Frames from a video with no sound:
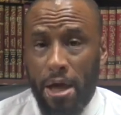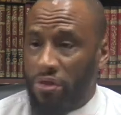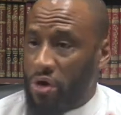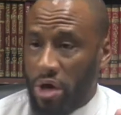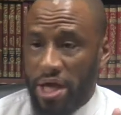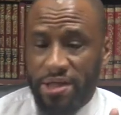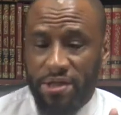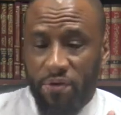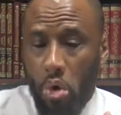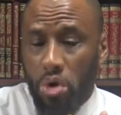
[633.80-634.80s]
There is,
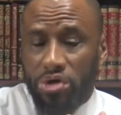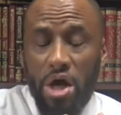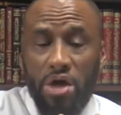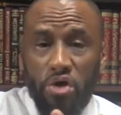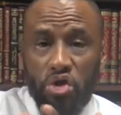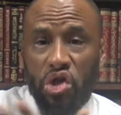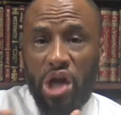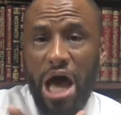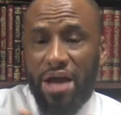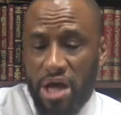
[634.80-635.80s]
of course, there's
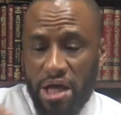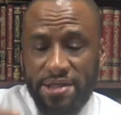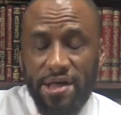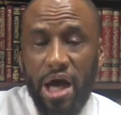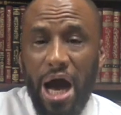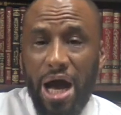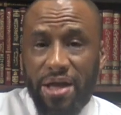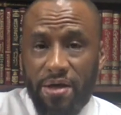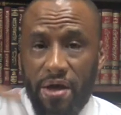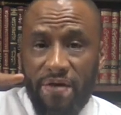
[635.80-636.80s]
salat,
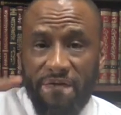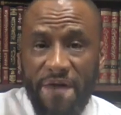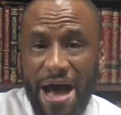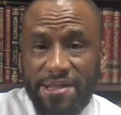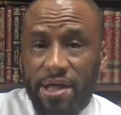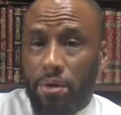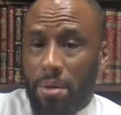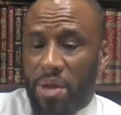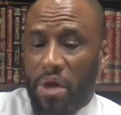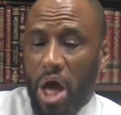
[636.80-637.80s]
zakat, fasting
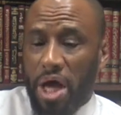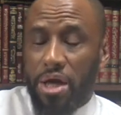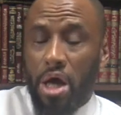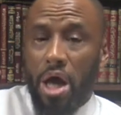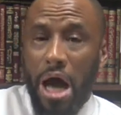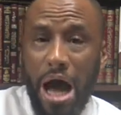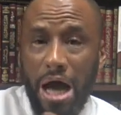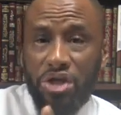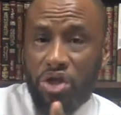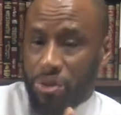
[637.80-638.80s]
Ramadan,
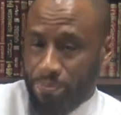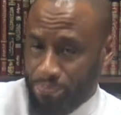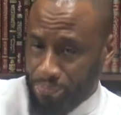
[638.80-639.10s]
hajj,